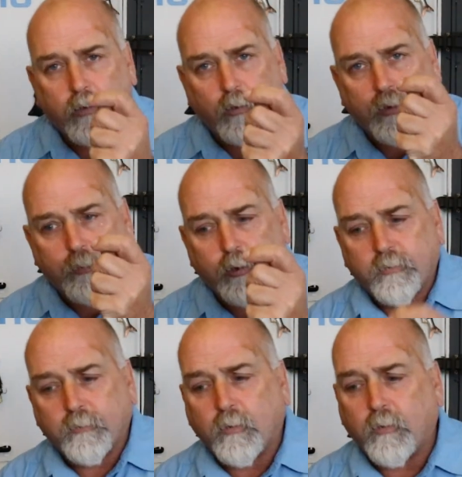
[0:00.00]
on a
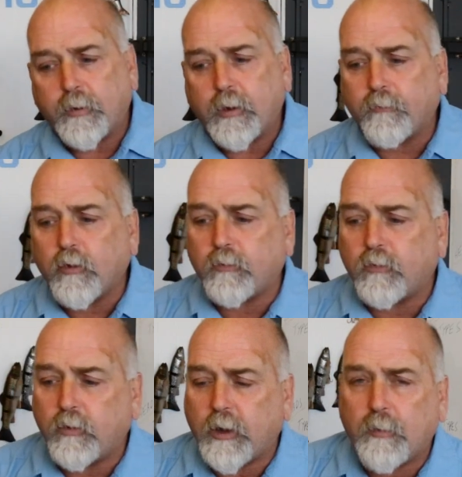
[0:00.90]
piece of line. Now I've got
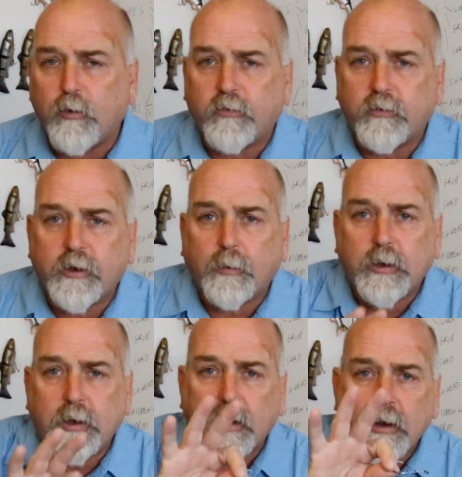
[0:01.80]
2 cameras set up
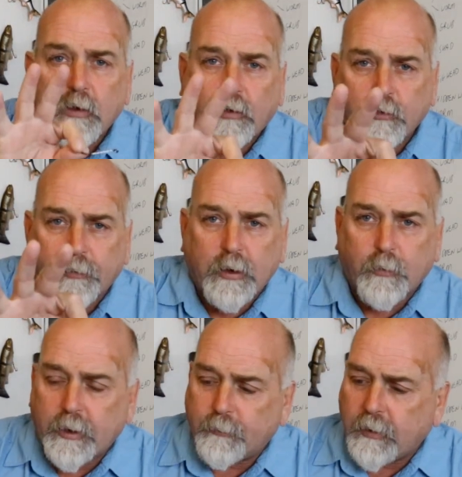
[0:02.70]
here. I've got that
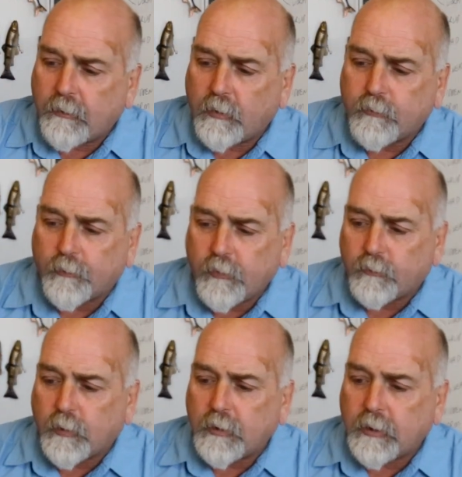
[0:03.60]
one up there and I've got this
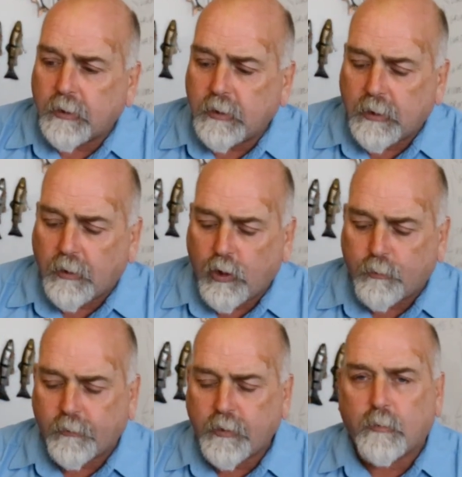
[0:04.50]
one down here.
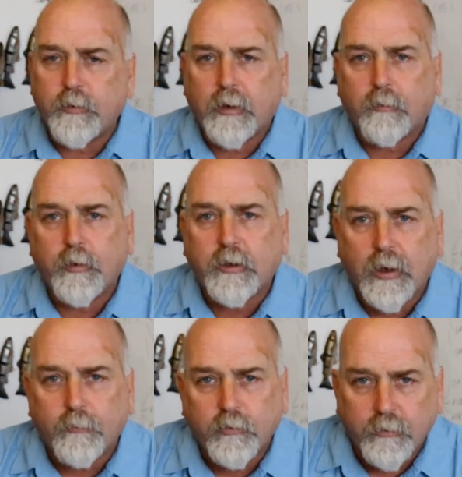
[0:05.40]
Hopefully I'll be able to
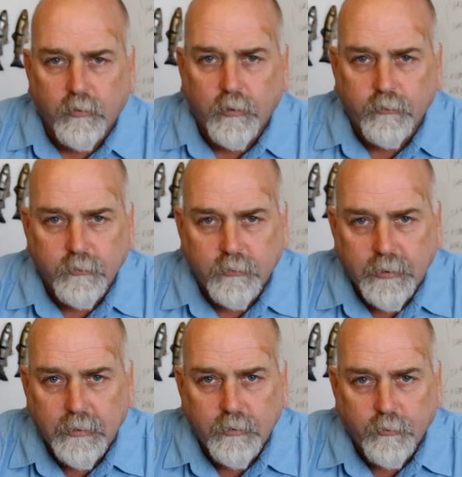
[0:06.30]
capture it nice and
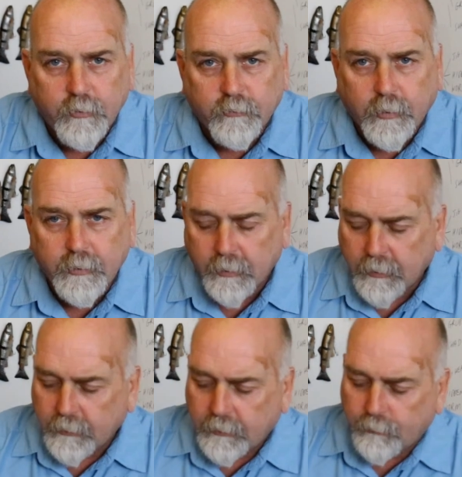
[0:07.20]
clearly on this one
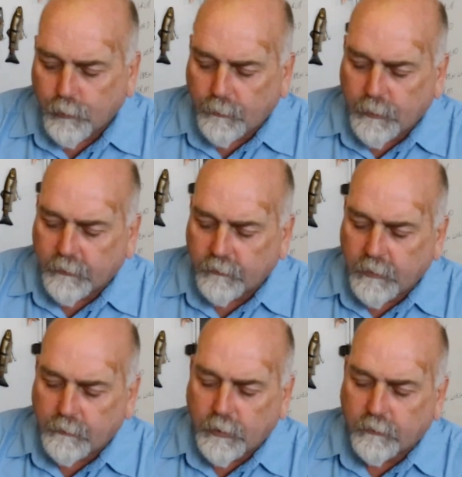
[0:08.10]
and put a picture
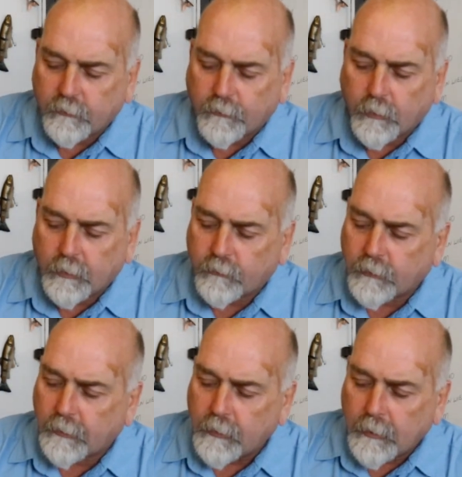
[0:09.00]
in picture for you.
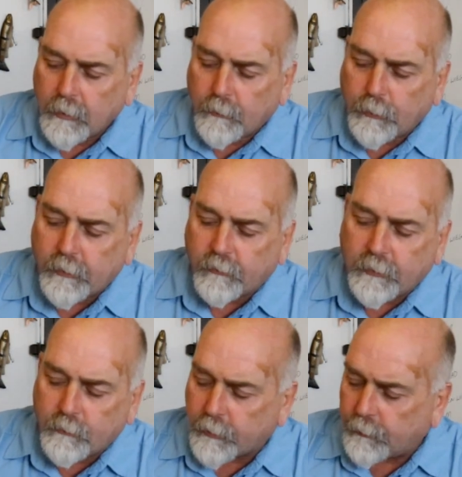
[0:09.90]
So
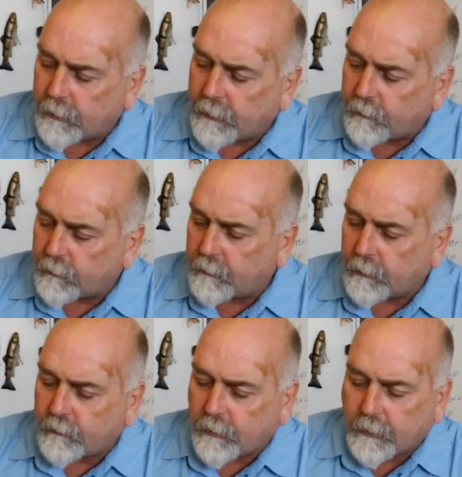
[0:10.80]
basically what I'm going to do
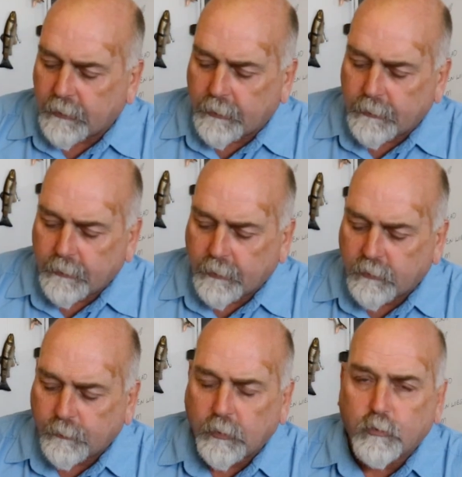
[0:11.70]
is take a
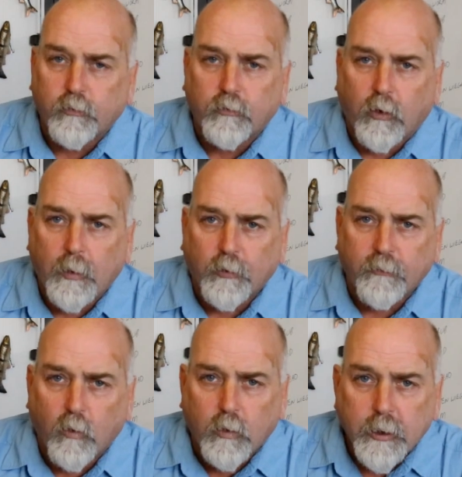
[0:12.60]
typical type of
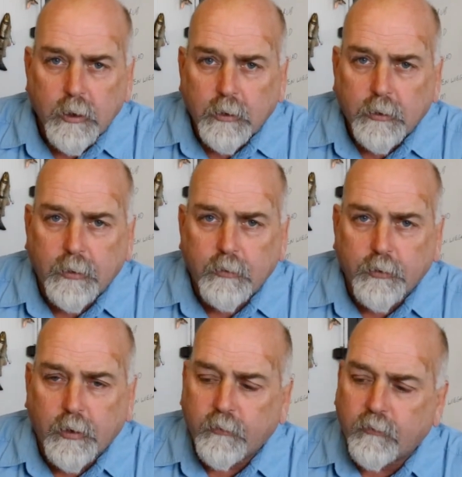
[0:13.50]
hook. Now you'll
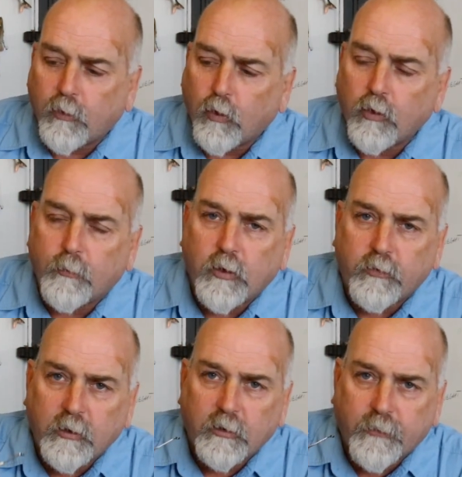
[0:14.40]
notice the hook I'm
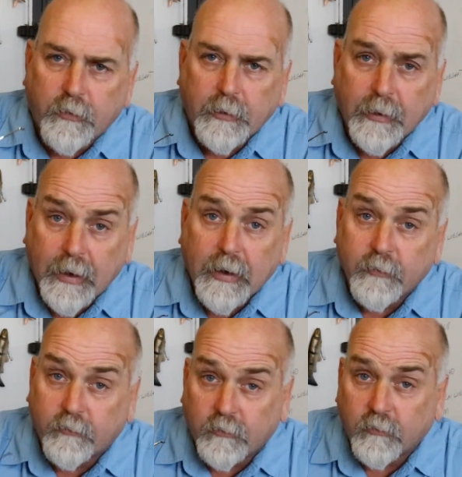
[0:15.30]
using is very
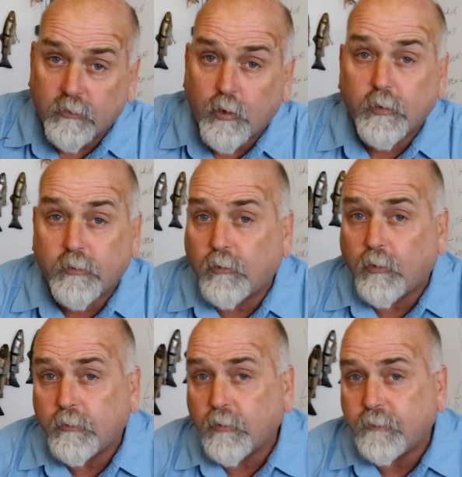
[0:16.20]
large. This is not the
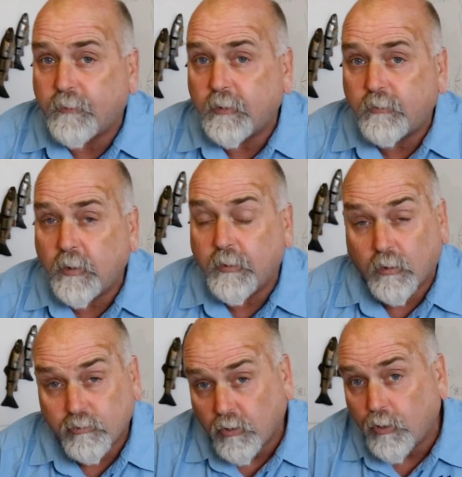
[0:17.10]
size I fish with.
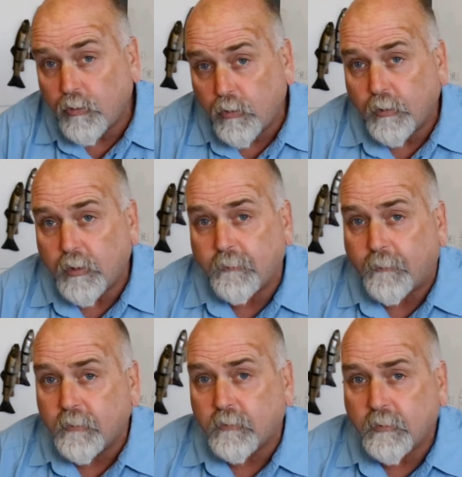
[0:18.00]
I'll show you the
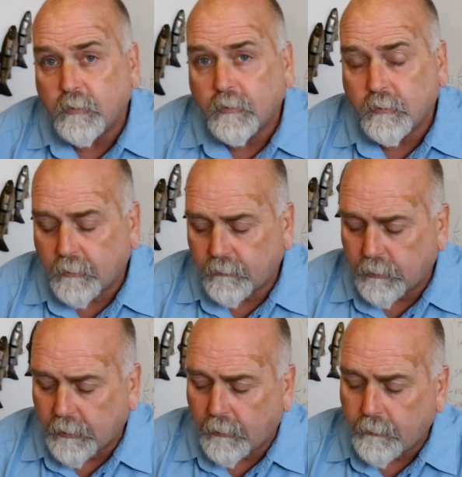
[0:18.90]
difference as
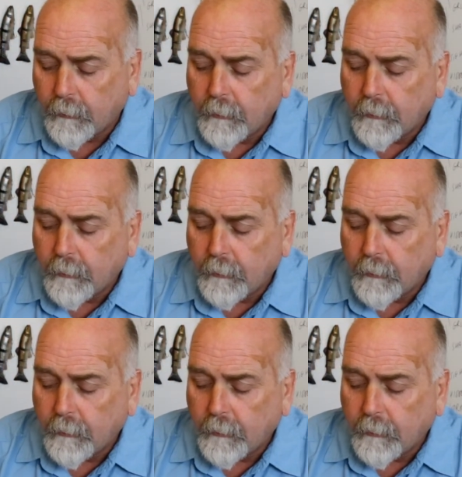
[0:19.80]
we go.